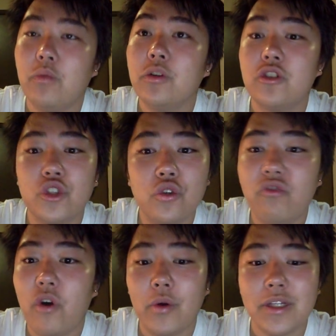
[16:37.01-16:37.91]
You were too
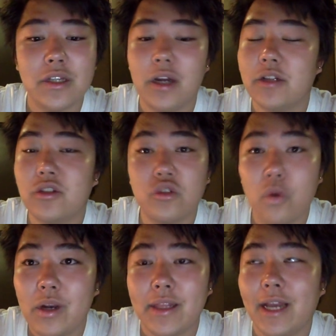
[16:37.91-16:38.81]
focused on a
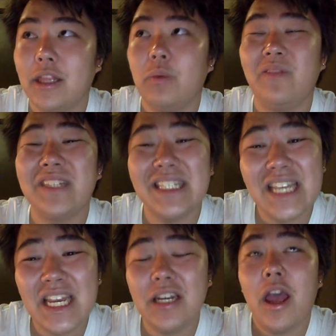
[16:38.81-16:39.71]
storyline that we've
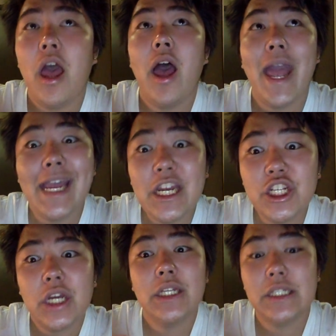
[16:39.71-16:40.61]
seen
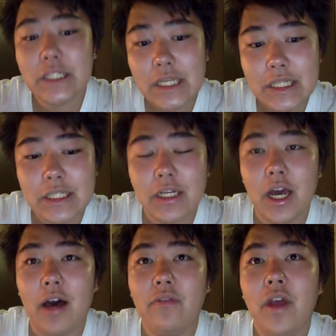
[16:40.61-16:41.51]
each season
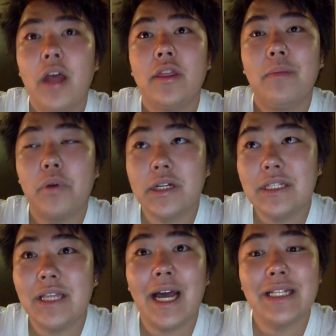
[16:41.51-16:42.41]
of the
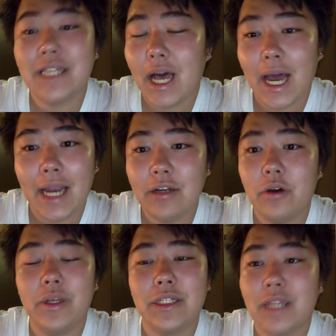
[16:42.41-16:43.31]
person that has the high
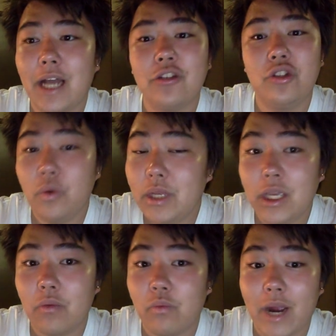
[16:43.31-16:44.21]
note is not doing
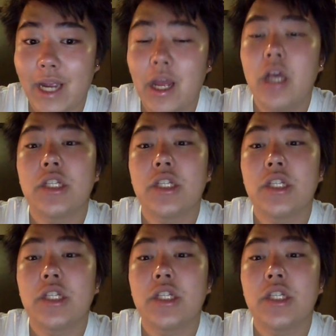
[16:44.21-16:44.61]
it right,